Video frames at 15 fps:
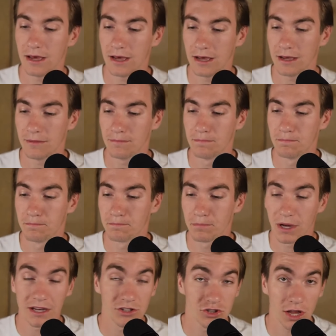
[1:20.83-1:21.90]

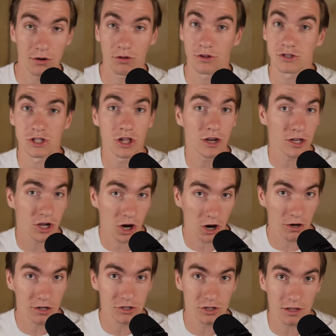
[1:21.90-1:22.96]
But in general, there's a lot of
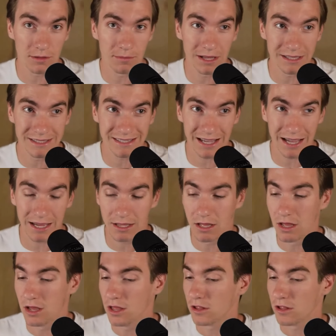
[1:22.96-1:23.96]
carnage on the men's side.